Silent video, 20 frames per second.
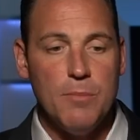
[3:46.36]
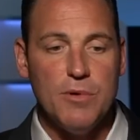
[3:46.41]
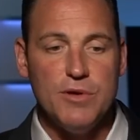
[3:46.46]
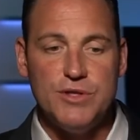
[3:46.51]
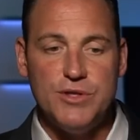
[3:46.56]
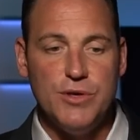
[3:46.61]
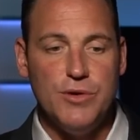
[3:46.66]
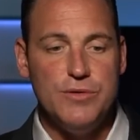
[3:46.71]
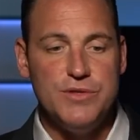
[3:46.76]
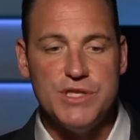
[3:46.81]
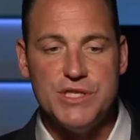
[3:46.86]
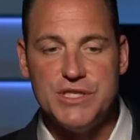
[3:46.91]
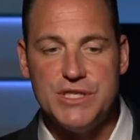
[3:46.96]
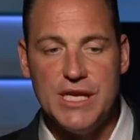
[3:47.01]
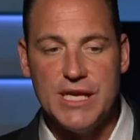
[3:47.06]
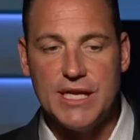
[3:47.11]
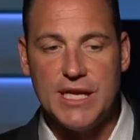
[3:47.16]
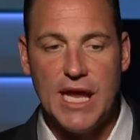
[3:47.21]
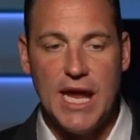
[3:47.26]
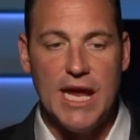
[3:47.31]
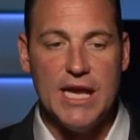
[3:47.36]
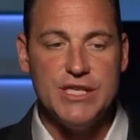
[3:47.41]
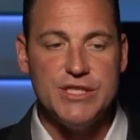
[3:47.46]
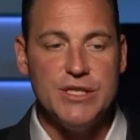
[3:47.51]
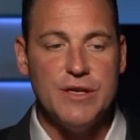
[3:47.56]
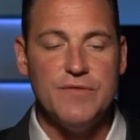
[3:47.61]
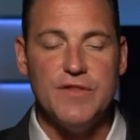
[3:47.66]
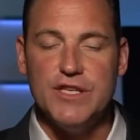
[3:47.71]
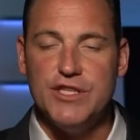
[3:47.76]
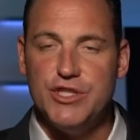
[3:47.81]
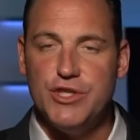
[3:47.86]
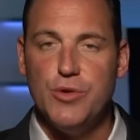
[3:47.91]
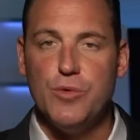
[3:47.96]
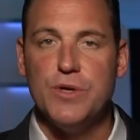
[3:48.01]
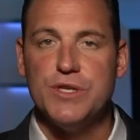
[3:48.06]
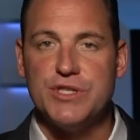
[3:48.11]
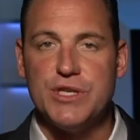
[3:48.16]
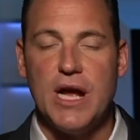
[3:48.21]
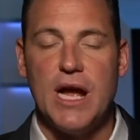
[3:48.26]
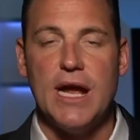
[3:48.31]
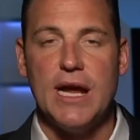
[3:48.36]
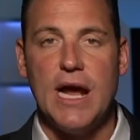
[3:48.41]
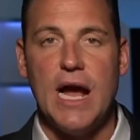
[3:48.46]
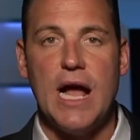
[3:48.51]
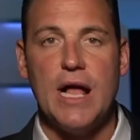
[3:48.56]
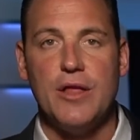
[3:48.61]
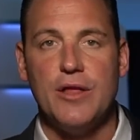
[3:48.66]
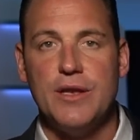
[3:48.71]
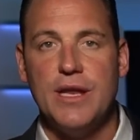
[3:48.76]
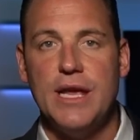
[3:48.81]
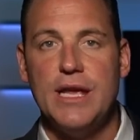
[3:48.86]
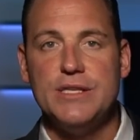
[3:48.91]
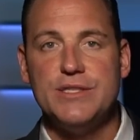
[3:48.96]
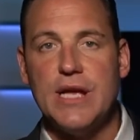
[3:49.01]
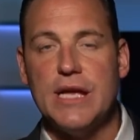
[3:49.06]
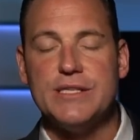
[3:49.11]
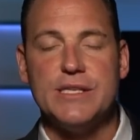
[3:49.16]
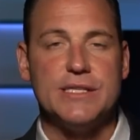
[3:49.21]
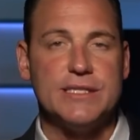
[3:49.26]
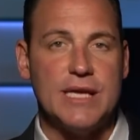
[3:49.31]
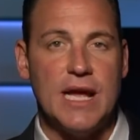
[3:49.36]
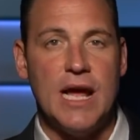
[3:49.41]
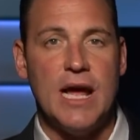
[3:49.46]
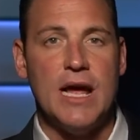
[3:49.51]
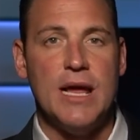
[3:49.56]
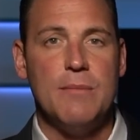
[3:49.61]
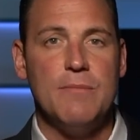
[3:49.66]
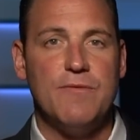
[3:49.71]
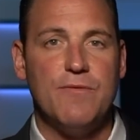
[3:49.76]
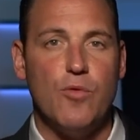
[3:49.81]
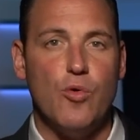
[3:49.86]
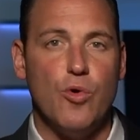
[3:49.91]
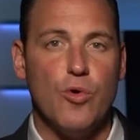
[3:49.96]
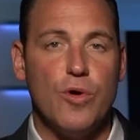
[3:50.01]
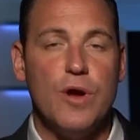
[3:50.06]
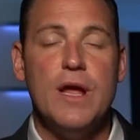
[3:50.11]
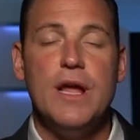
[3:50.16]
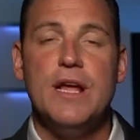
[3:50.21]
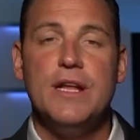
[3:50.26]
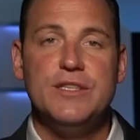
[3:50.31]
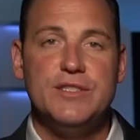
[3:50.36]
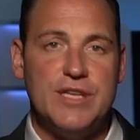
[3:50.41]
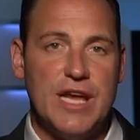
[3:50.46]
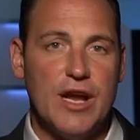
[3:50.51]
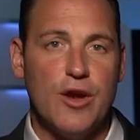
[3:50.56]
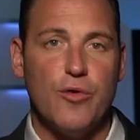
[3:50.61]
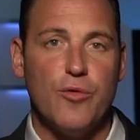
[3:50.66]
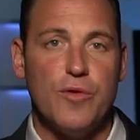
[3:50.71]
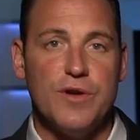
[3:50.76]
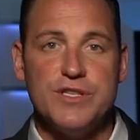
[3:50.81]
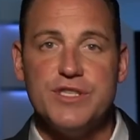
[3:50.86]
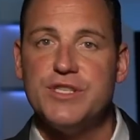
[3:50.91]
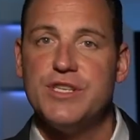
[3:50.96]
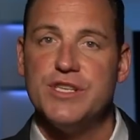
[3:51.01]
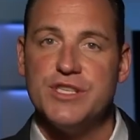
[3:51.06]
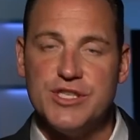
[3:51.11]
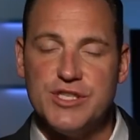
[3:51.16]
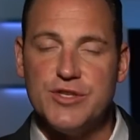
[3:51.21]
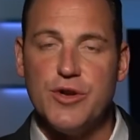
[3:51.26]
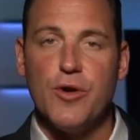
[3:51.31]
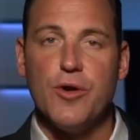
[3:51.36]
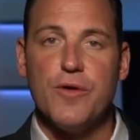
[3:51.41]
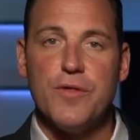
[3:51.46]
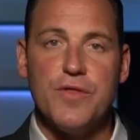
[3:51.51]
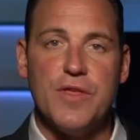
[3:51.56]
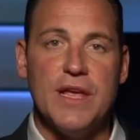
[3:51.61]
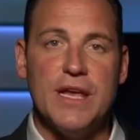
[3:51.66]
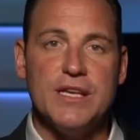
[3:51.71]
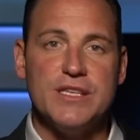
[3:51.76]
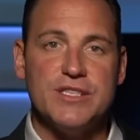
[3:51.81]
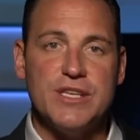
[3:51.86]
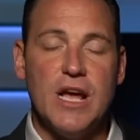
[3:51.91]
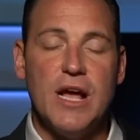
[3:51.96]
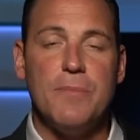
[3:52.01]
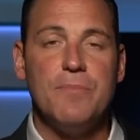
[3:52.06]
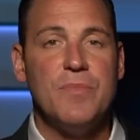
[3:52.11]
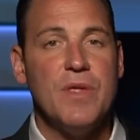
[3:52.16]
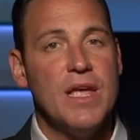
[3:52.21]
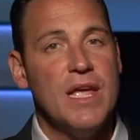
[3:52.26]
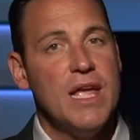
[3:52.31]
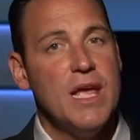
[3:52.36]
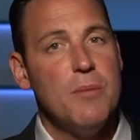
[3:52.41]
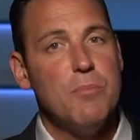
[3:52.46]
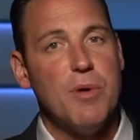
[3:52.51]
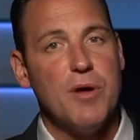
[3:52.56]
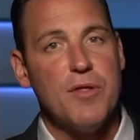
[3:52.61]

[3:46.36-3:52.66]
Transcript: two, just the occasion of the Jewish high holidays as a time for terrorists to stir things up. But